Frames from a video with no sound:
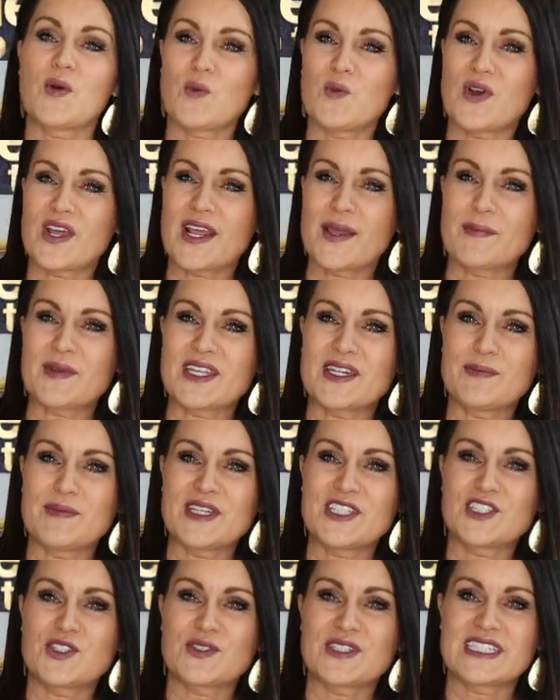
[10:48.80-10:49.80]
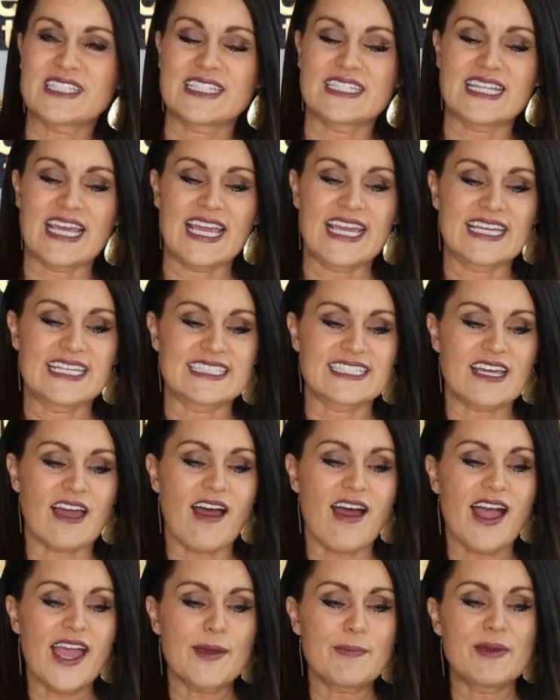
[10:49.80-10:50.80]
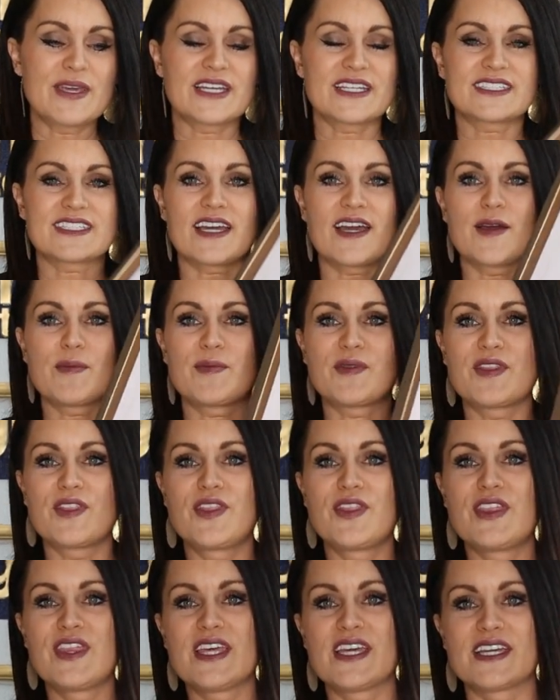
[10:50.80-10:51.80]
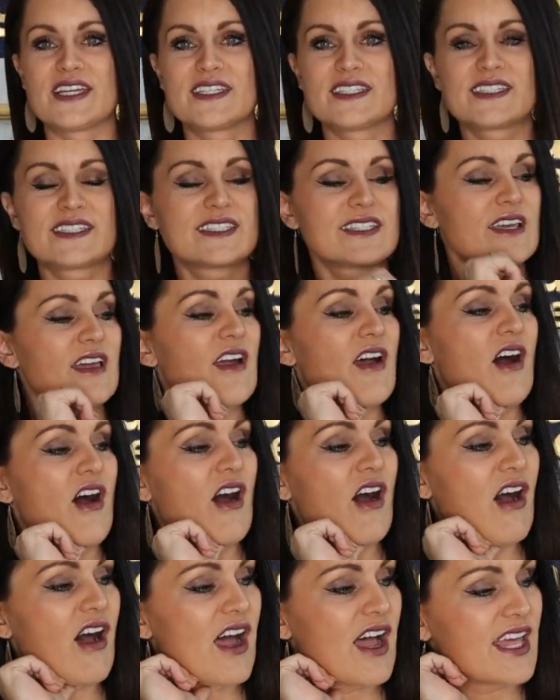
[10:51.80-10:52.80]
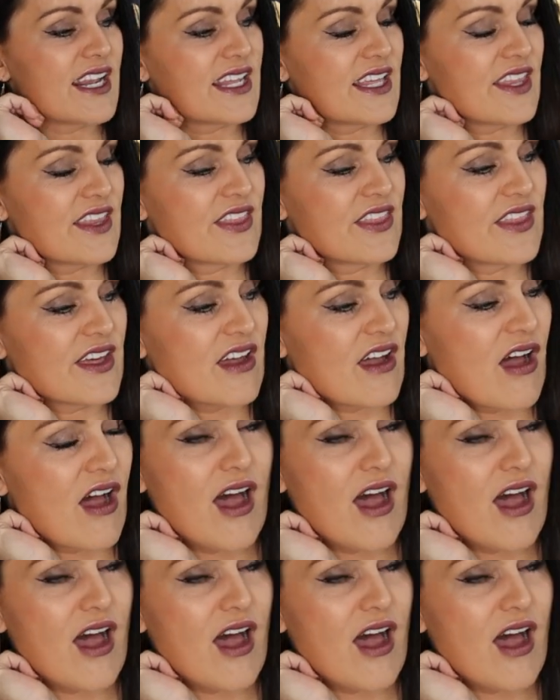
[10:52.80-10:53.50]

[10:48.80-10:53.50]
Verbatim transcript: But what I'm gonna be doing today is I picked up this on the